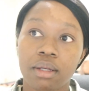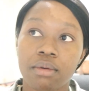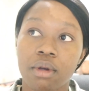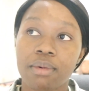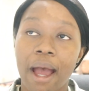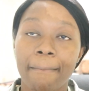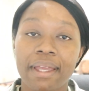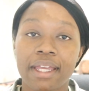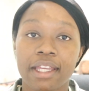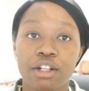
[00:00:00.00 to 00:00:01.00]
you know, not
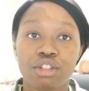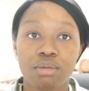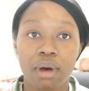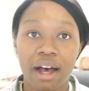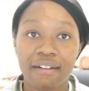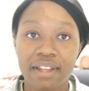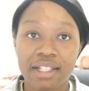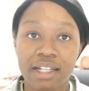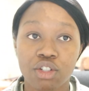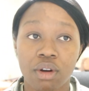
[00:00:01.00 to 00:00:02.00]
making it too
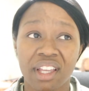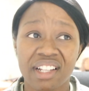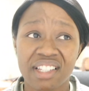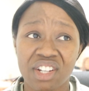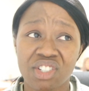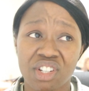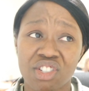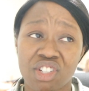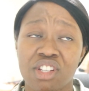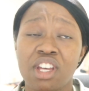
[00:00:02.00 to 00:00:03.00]
obvious, not drawing attention
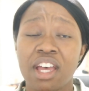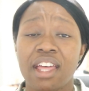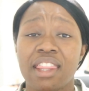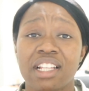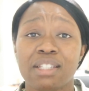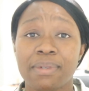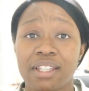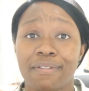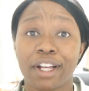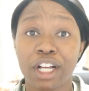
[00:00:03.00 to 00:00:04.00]
to the
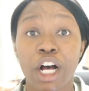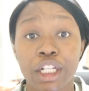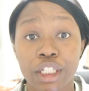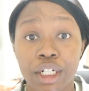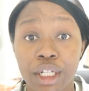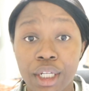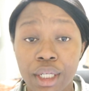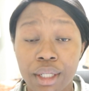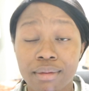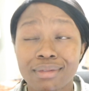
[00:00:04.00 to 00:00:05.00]
specific color,
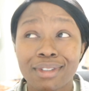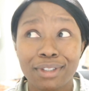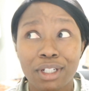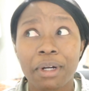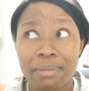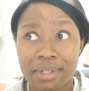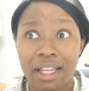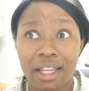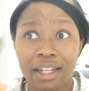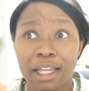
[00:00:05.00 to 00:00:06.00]
if you know what I'm
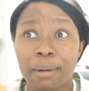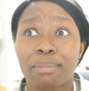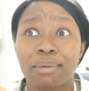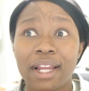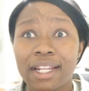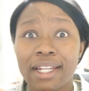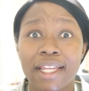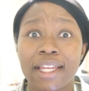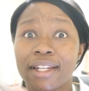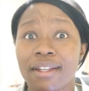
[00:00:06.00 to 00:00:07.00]
saying. Like, braid it
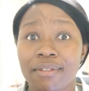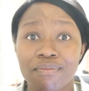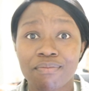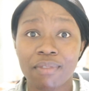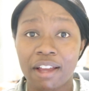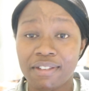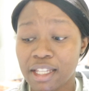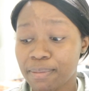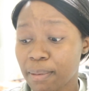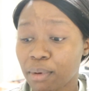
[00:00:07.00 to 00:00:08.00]
in. I've
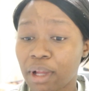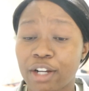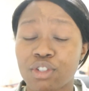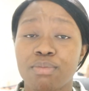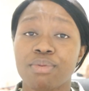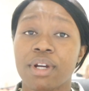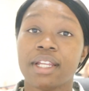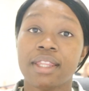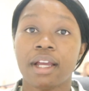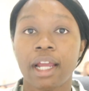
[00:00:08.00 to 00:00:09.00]
seen people actually
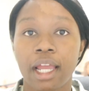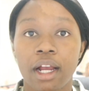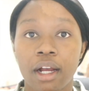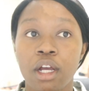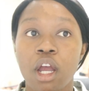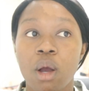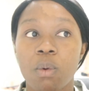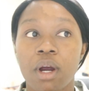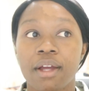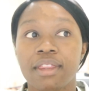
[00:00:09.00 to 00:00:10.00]
braid in their hair
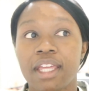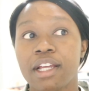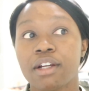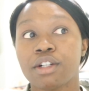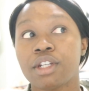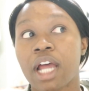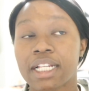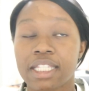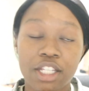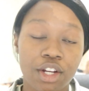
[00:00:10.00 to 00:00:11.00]
where they're
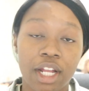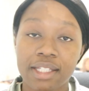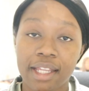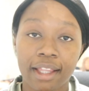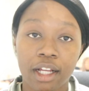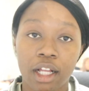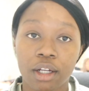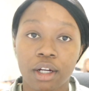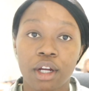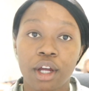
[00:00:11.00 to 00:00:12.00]
not seeing, you're not seeing the
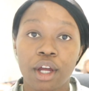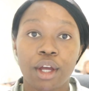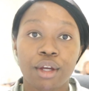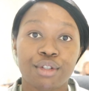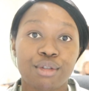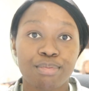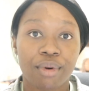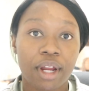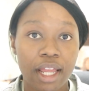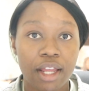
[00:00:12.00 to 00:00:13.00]
color.
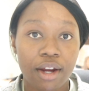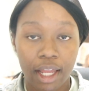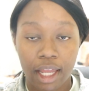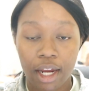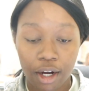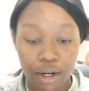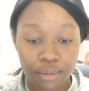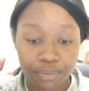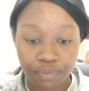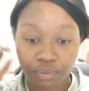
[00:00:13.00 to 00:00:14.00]
Spray your
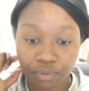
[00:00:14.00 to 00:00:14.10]
hair,